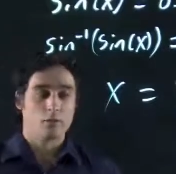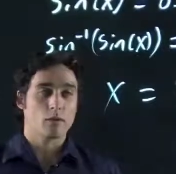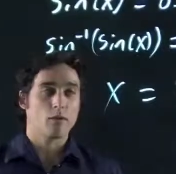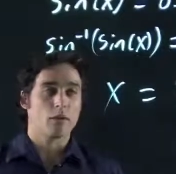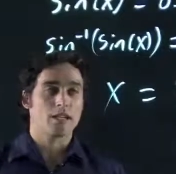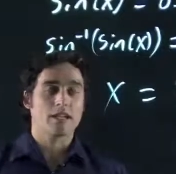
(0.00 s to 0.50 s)

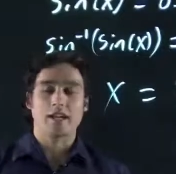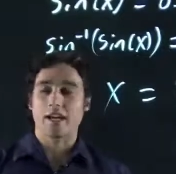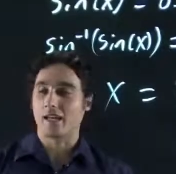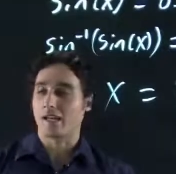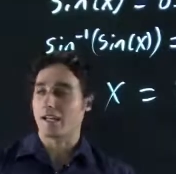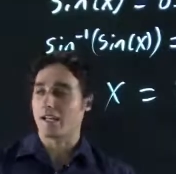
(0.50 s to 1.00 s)
We want to
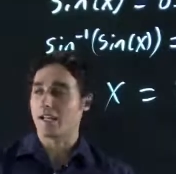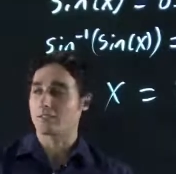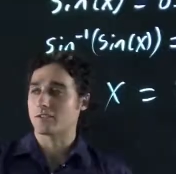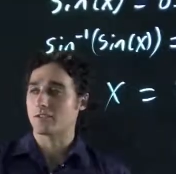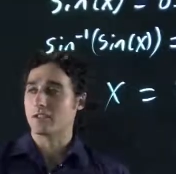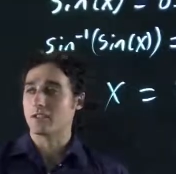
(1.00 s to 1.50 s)
get an
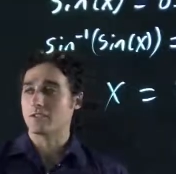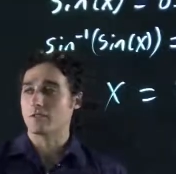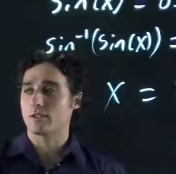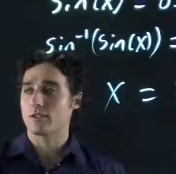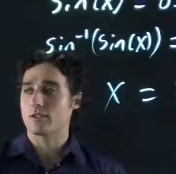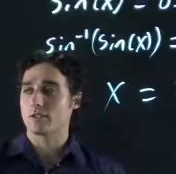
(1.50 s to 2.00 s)
answer in this
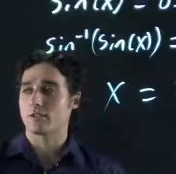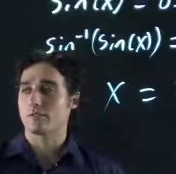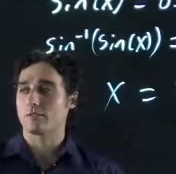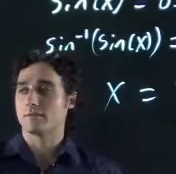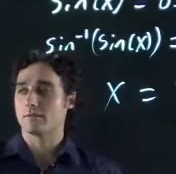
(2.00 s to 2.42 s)
region.